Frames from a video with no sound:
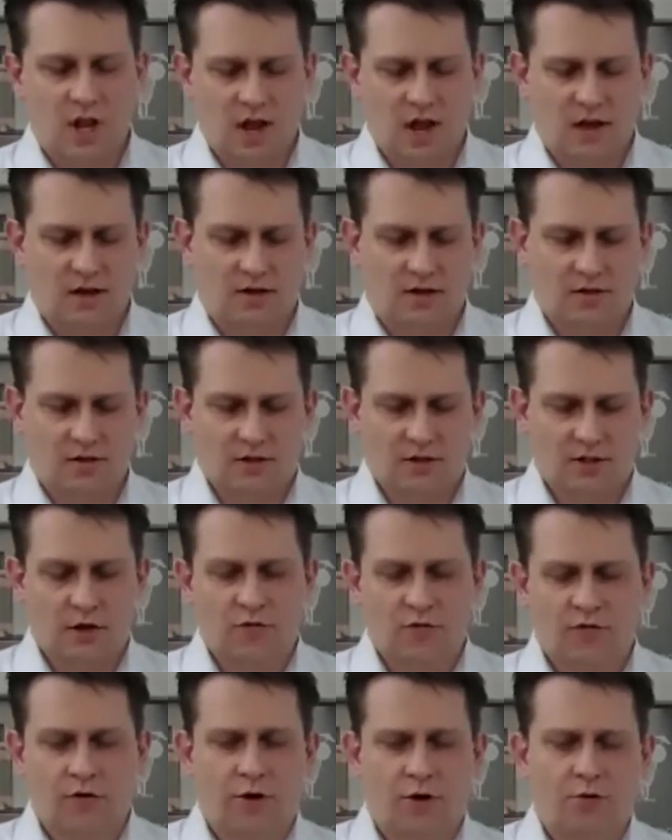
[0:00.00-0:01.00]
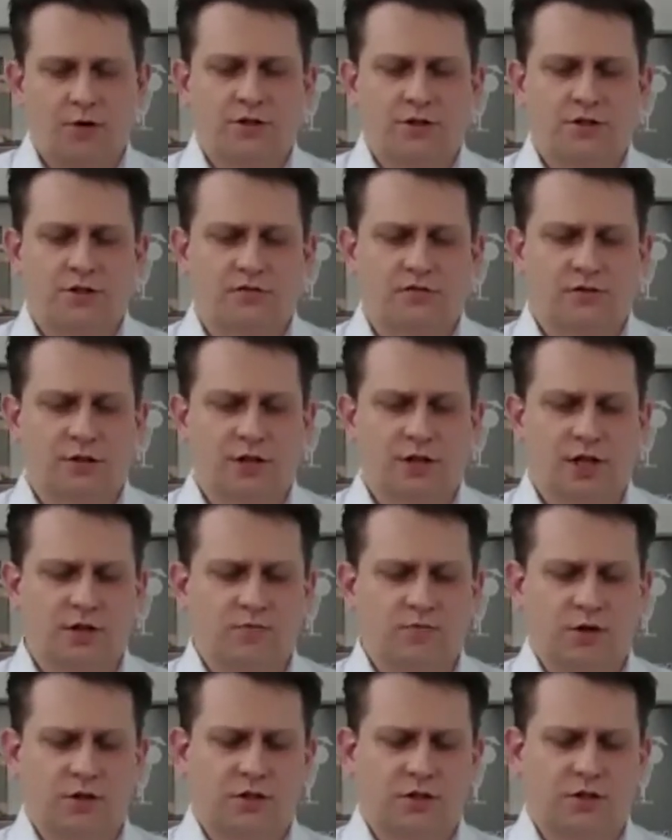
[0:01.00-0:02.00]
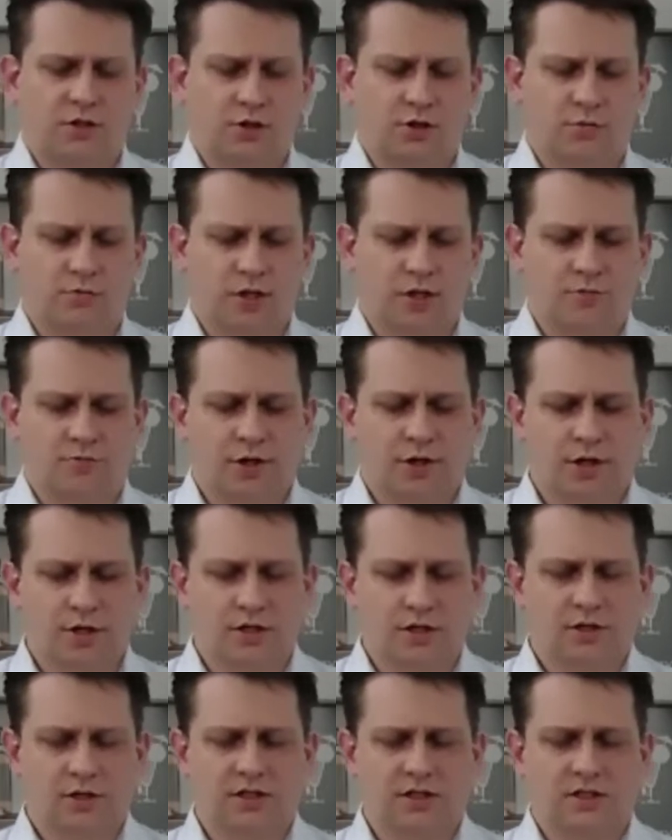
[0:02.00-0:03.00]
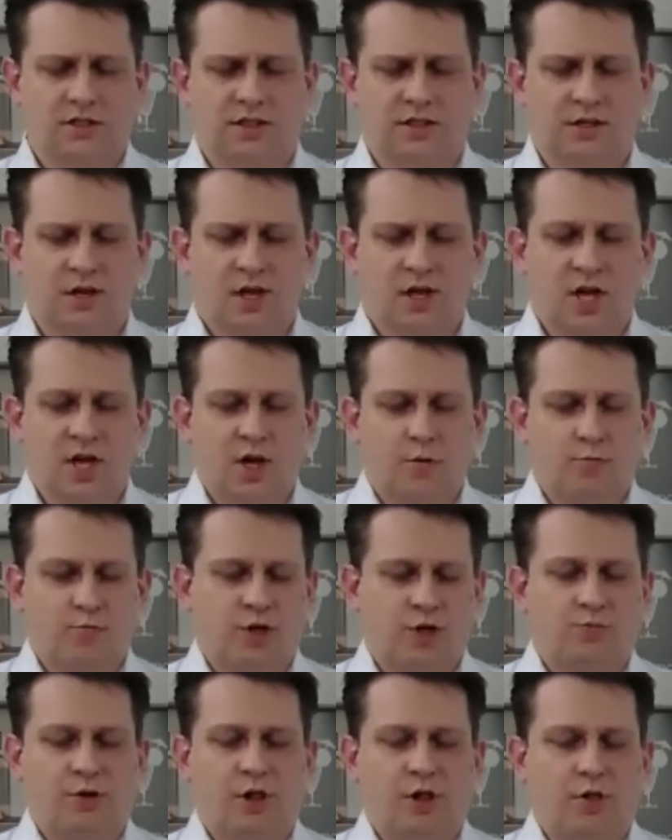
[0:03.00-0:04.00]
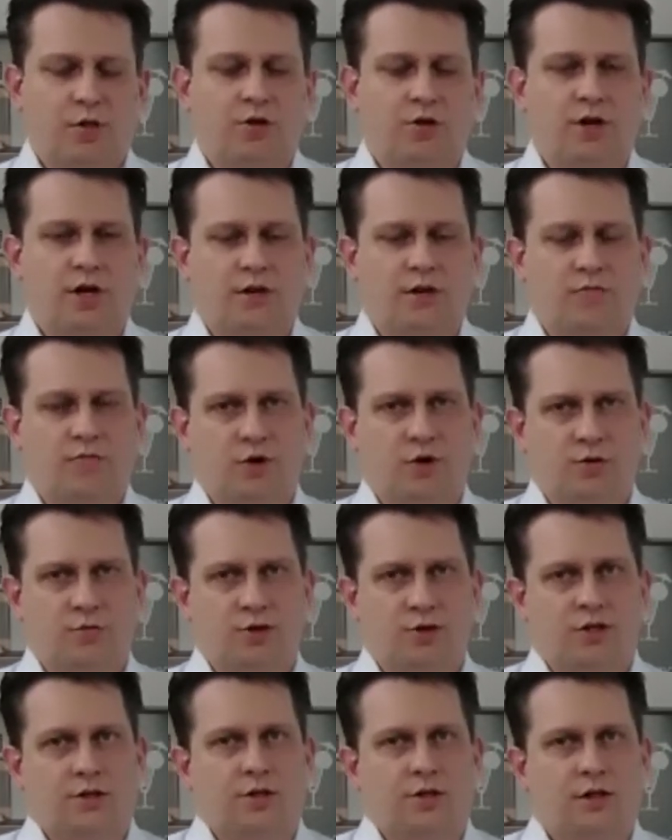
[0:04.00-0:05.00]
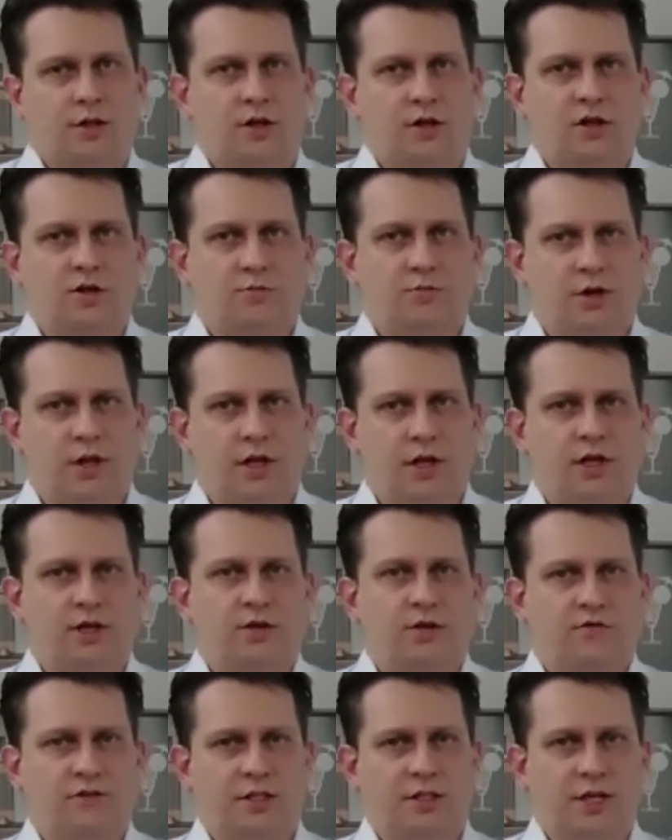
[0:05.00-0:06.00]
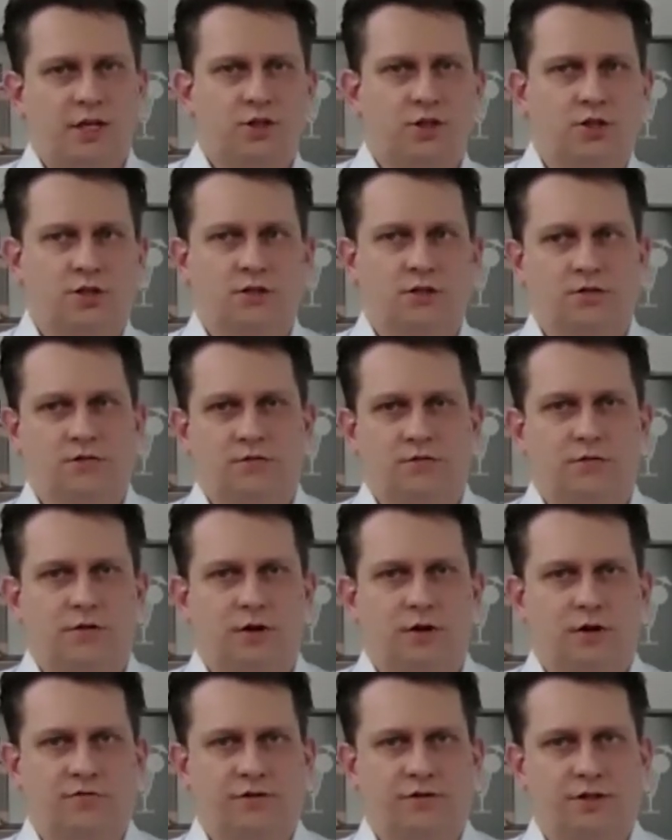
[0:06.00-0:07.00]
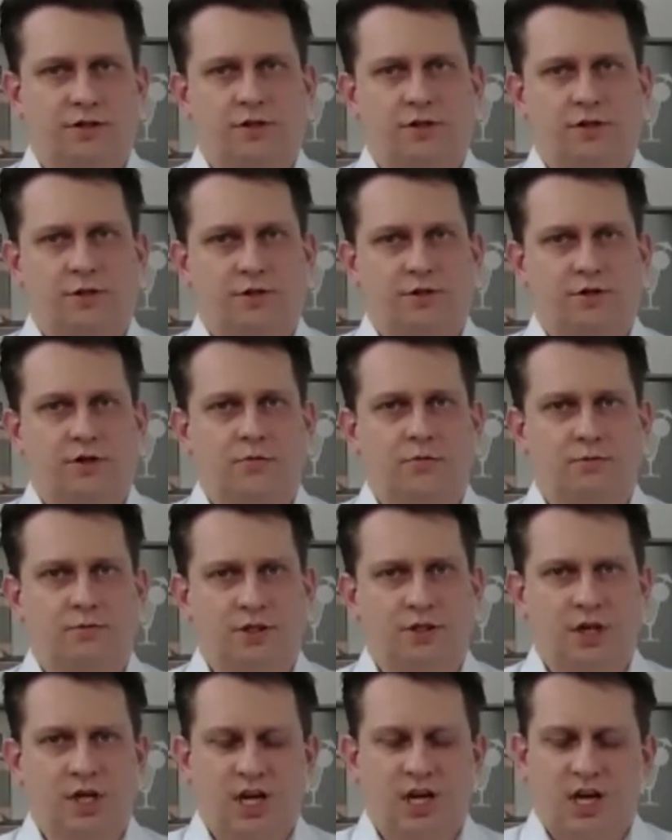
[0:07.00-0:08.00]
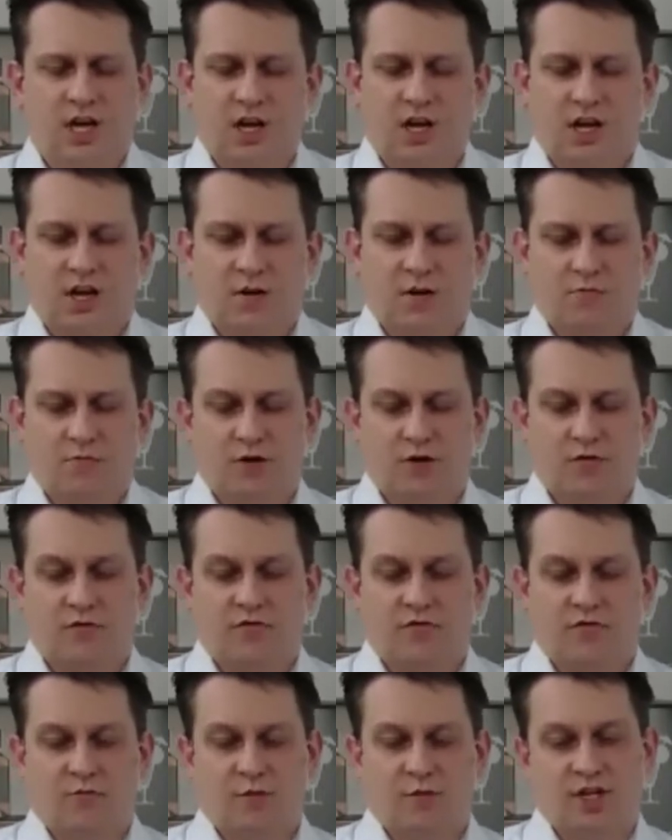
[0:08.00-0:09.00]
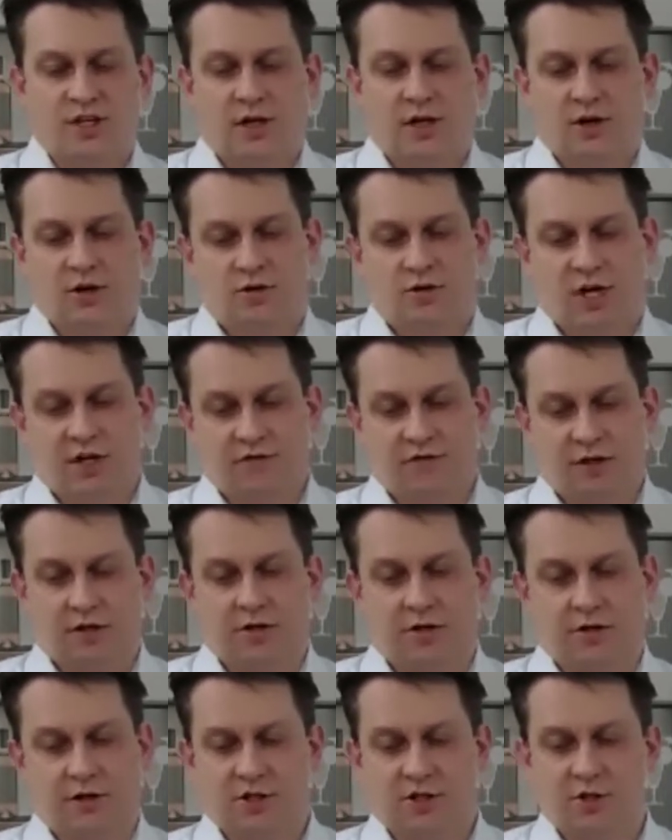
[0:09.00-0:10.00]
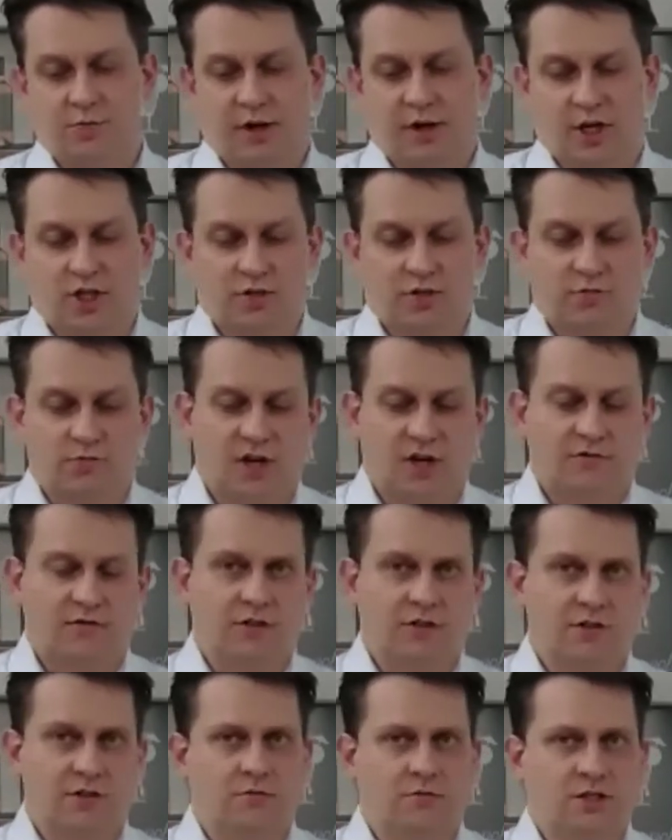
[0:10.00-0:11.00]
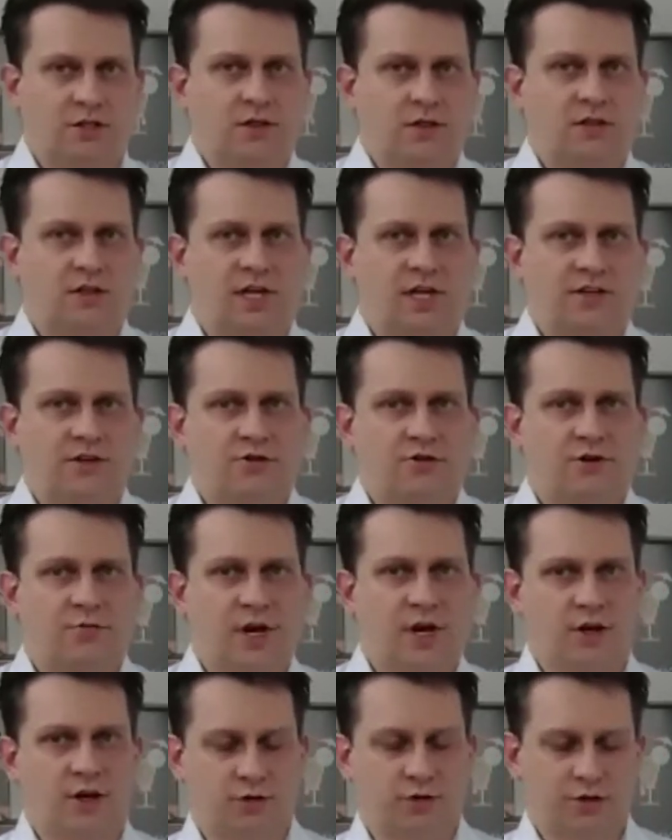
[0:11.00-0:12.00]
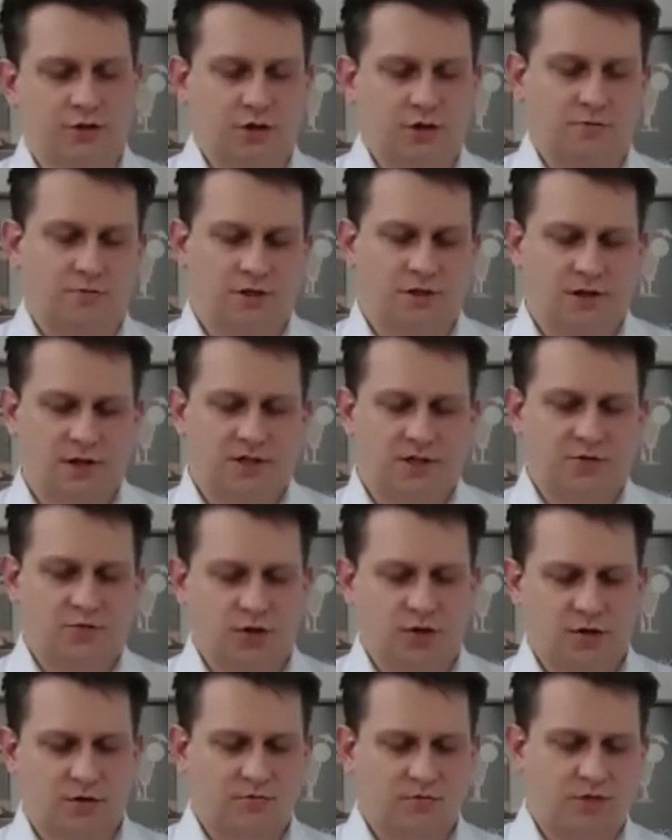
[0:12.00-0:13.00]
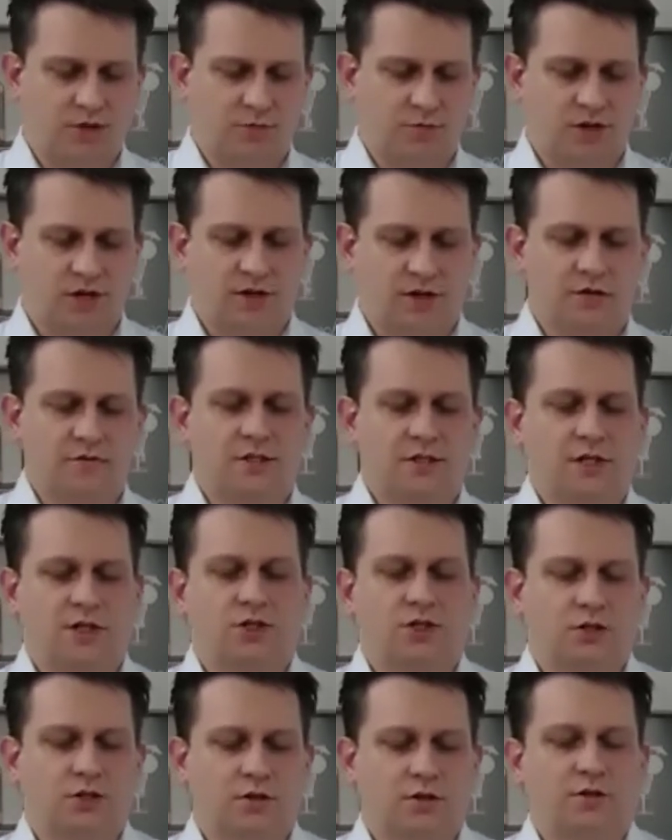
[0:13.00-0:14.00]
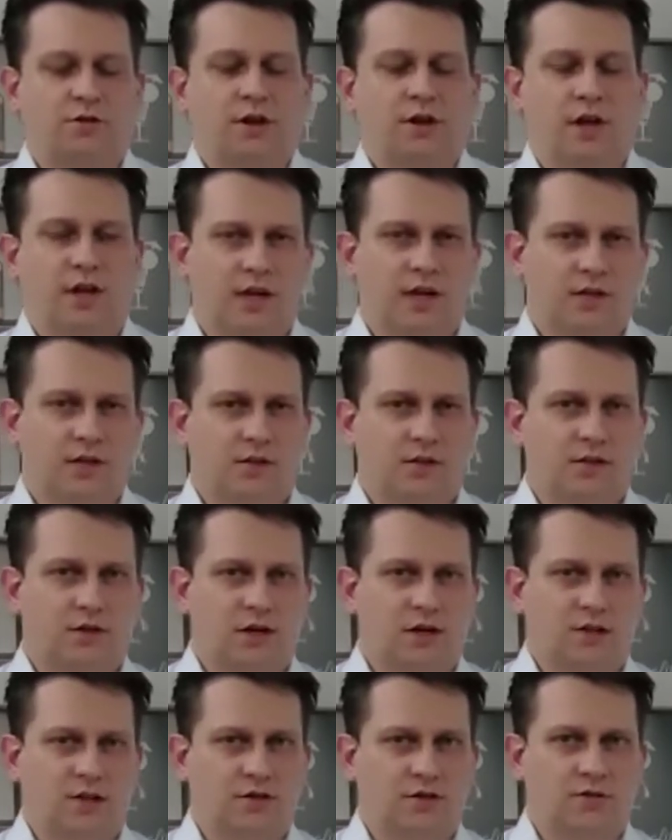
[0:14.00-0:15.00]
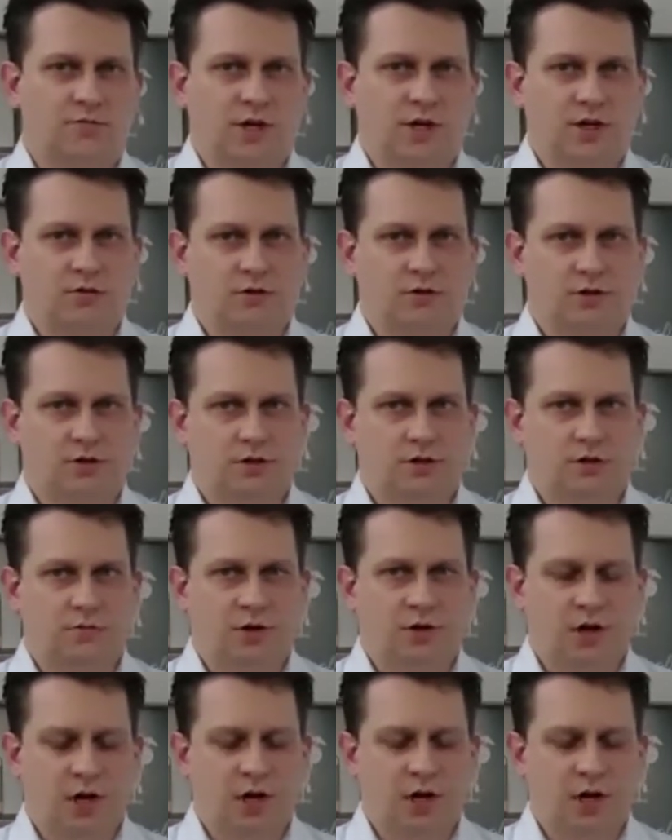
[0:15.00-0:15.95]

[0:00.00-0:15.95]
And so far what is often done when these cubes are printed is that people look at one particular plane of section of these cubes with metallographic inspection methods, so basically under a microscope. So there's one plane of section you're looking at under the microscope,